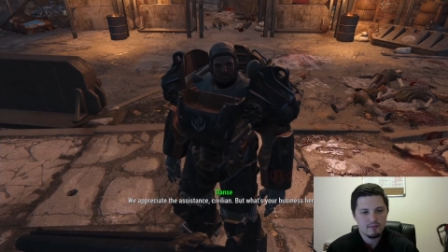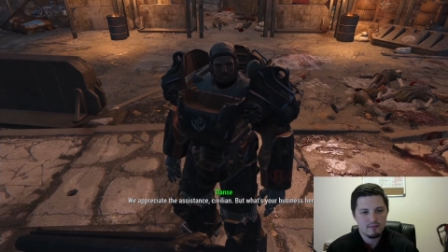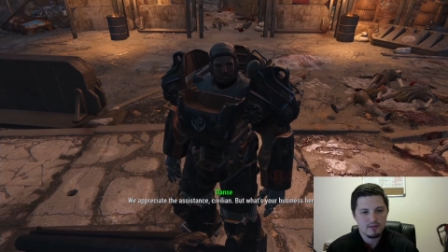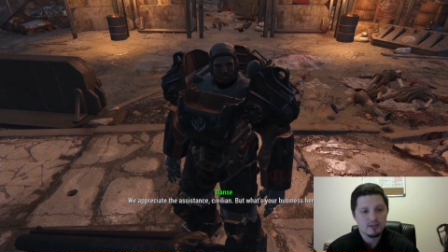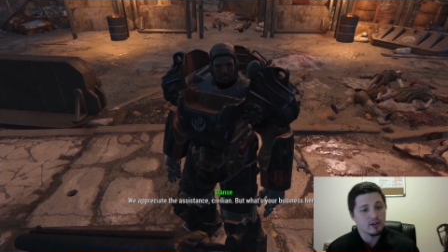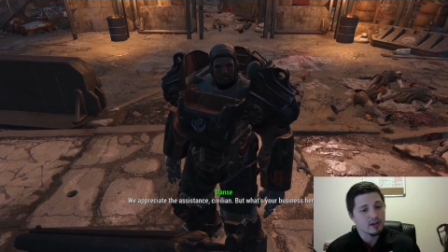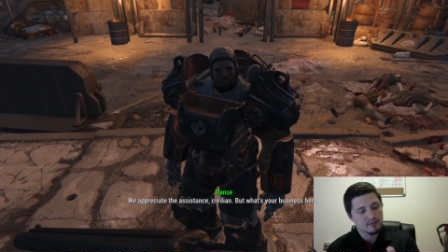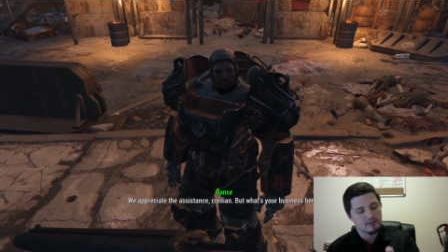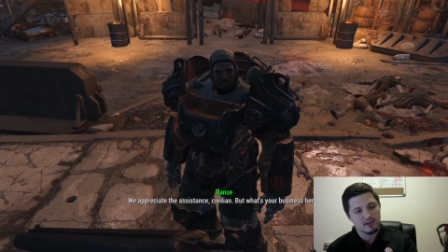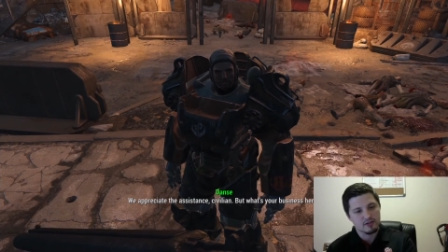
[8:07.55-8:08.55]
So here's
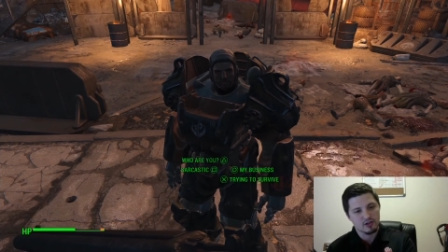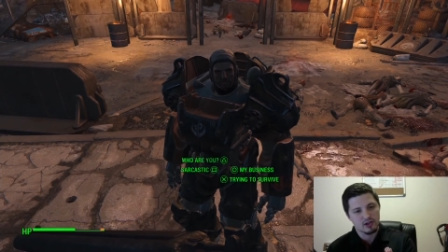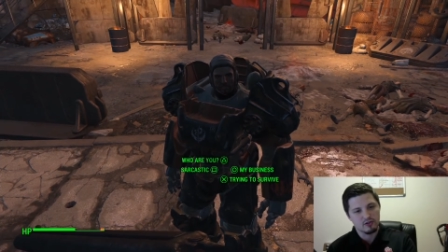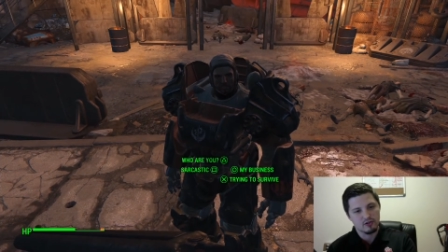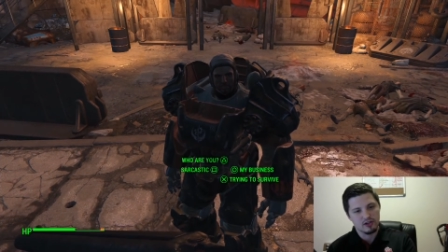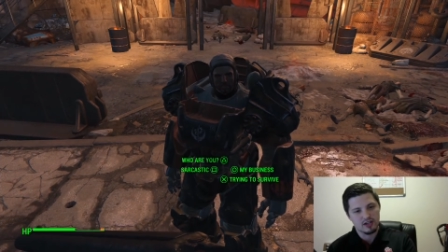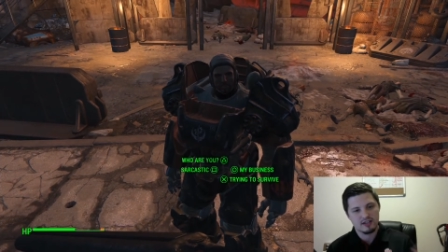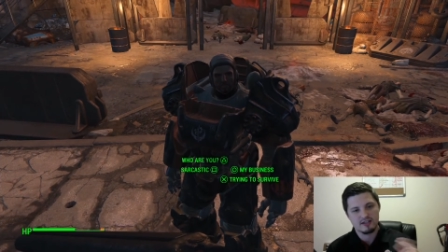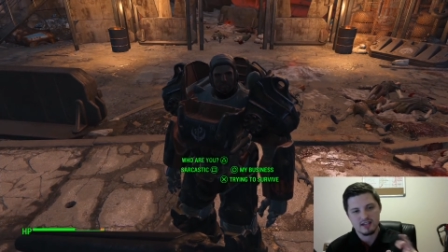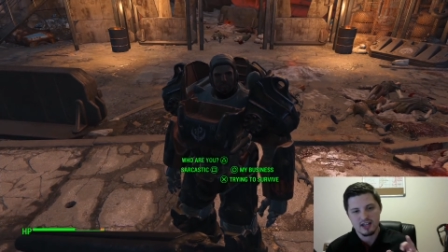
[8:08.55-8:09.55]
something that's really cool:
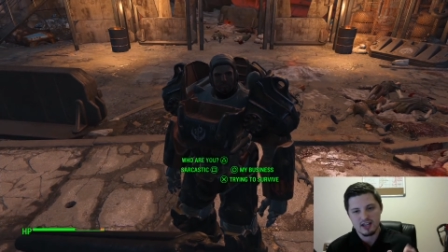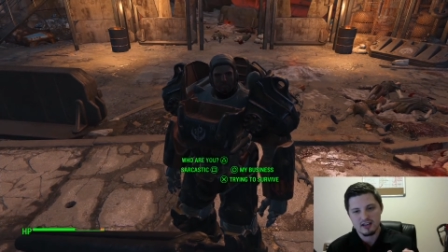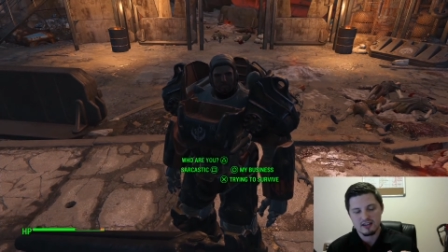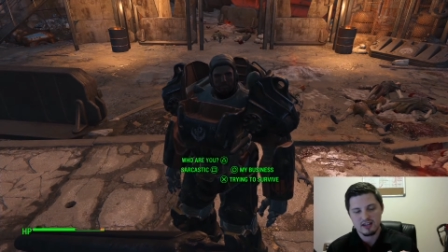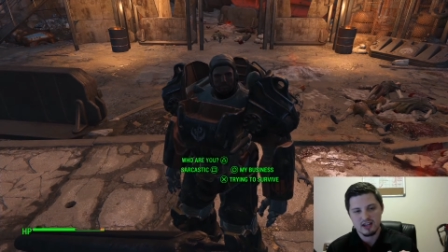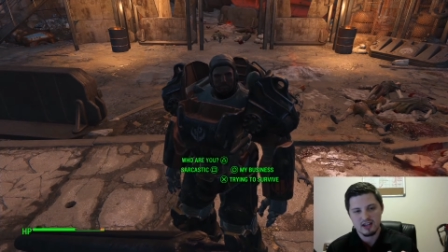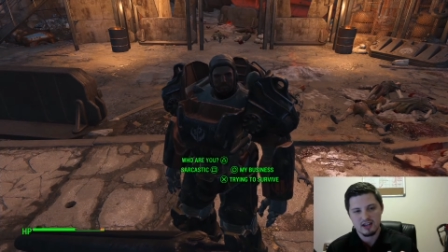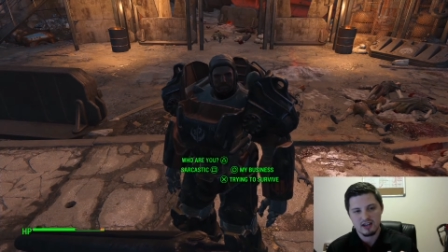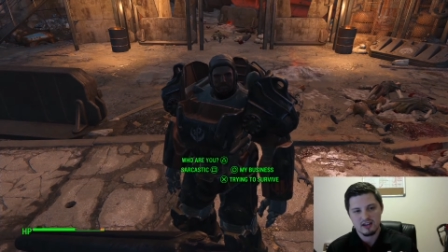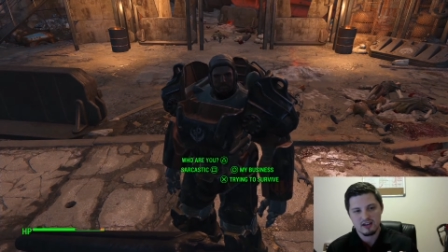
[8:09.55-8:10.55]
is that
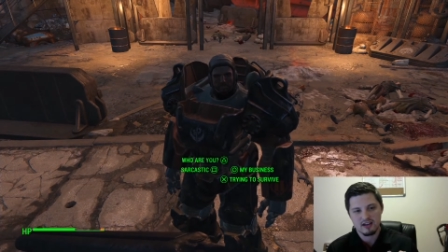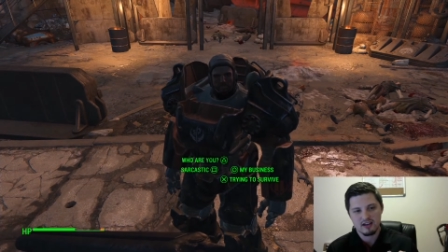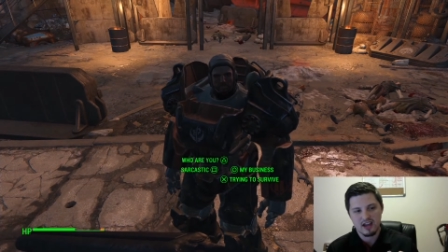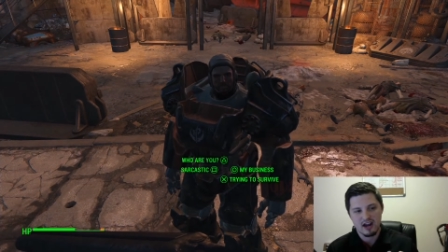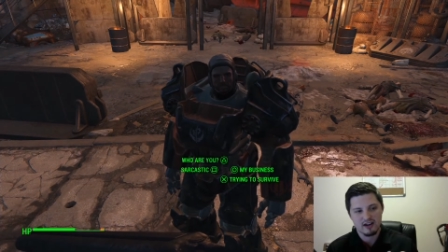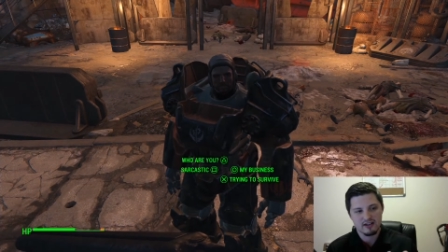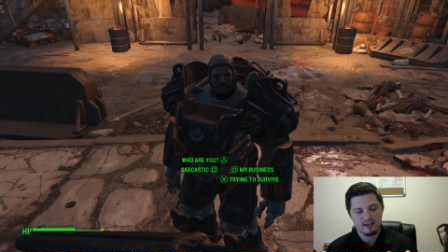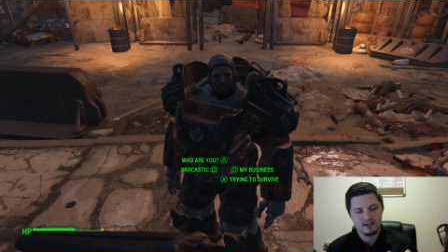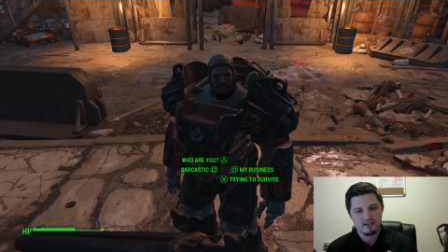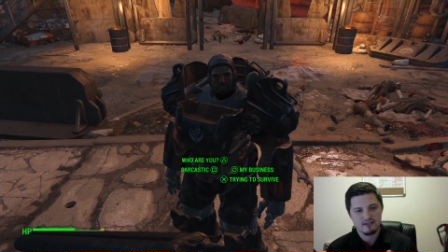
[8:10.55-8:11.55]
the
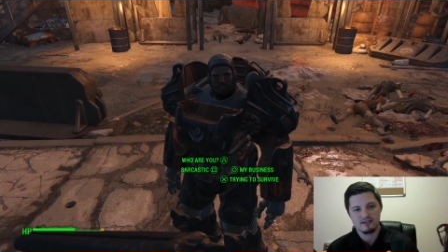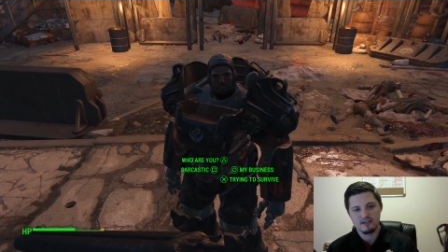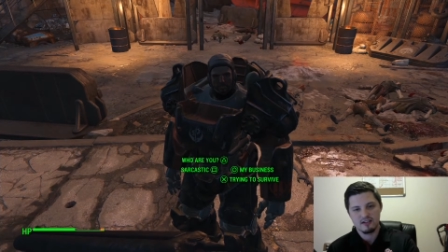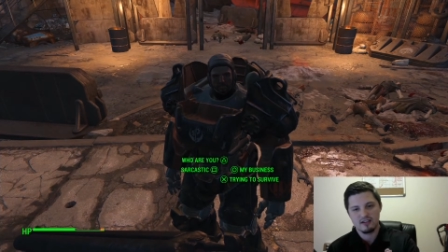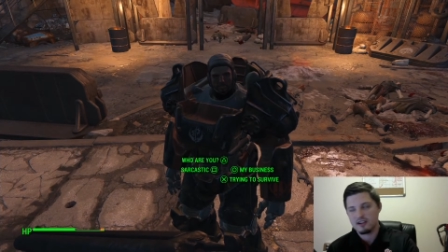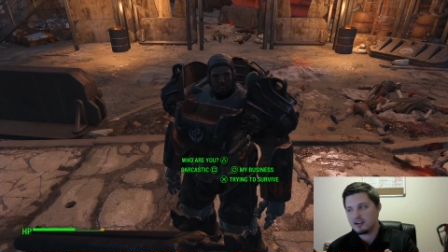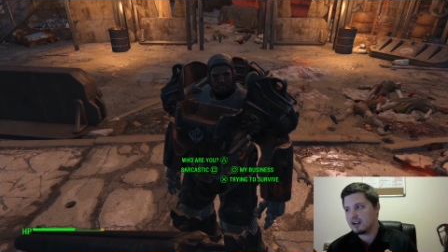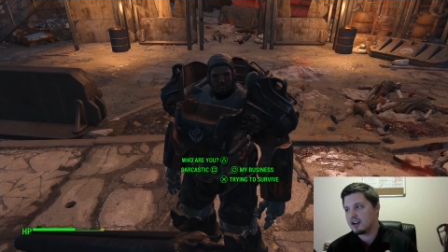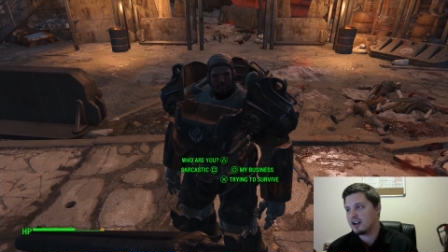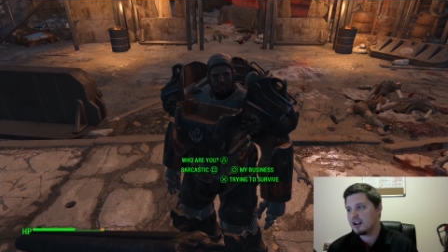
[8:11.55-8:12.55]
characters,
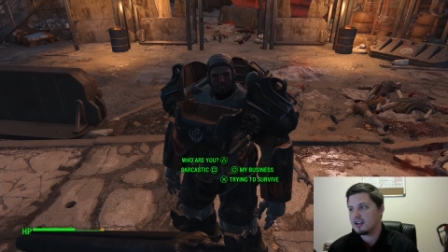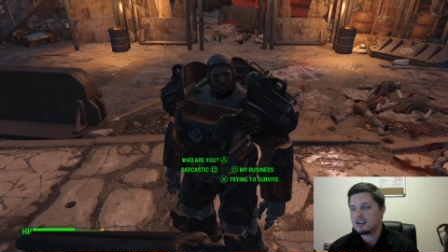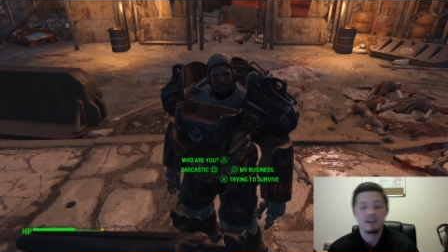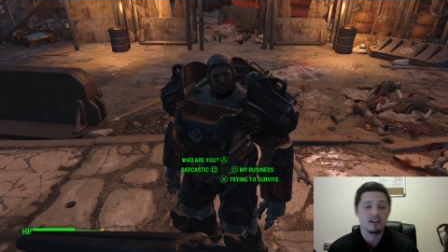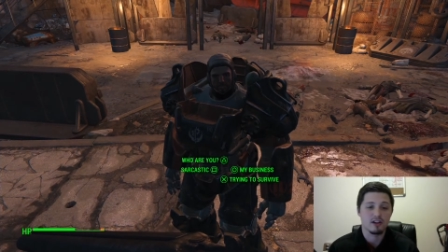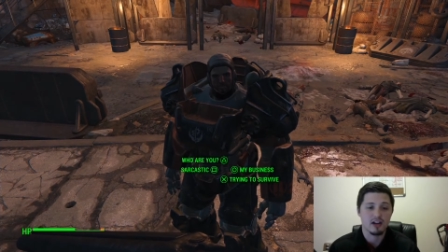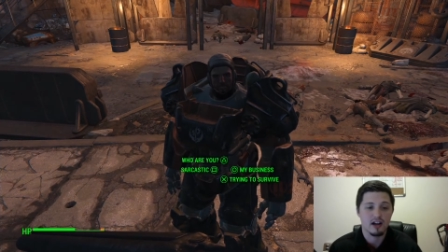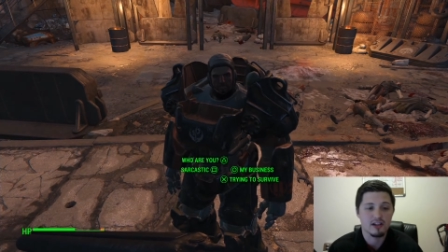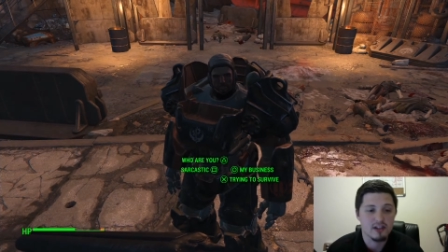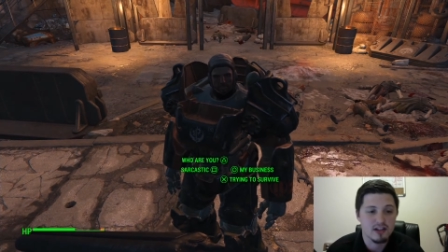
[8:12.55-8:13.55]
your
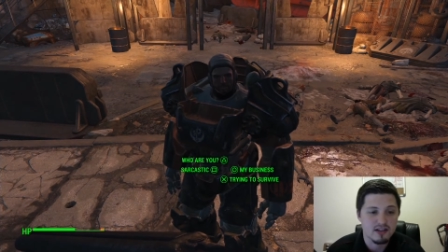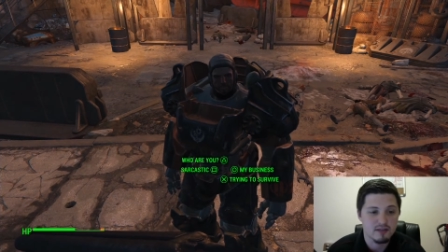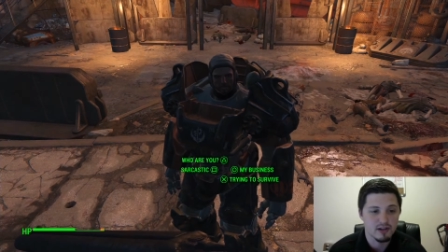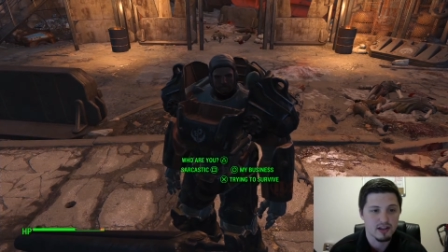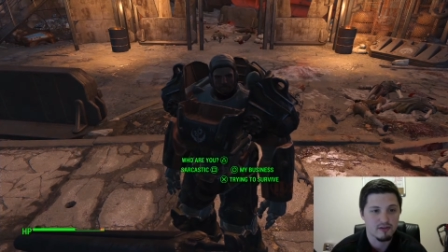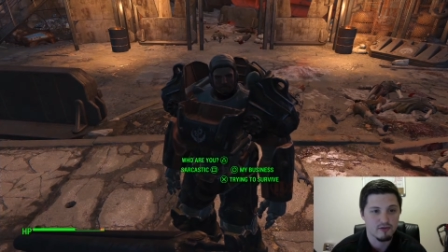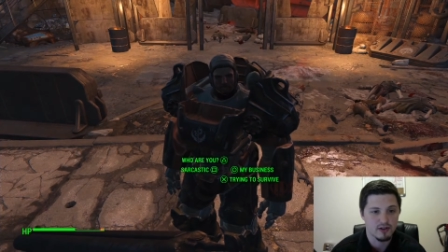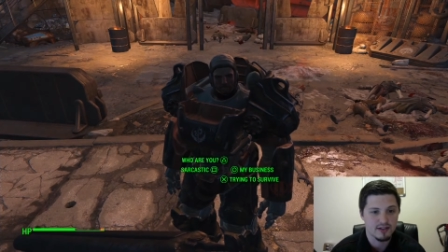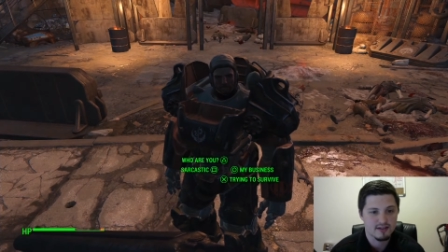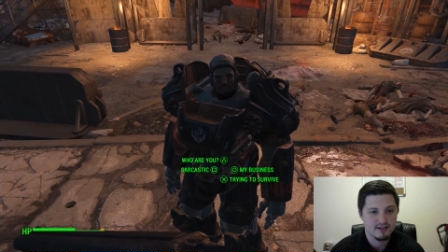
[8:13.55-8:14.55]
character is completely
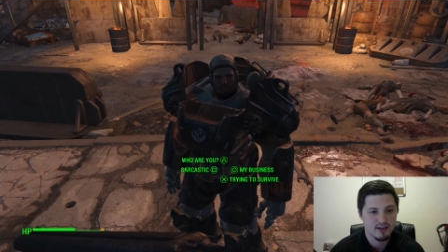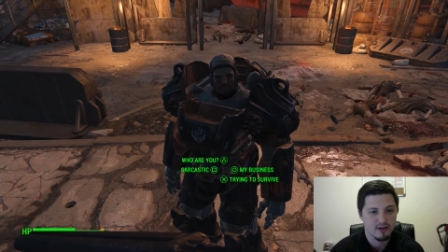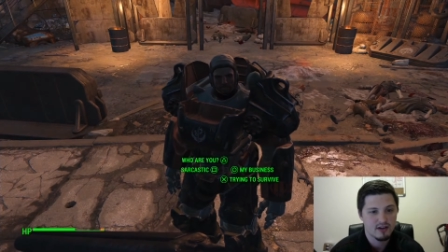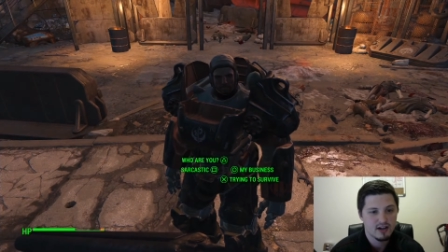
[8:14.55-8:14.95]
voiced. So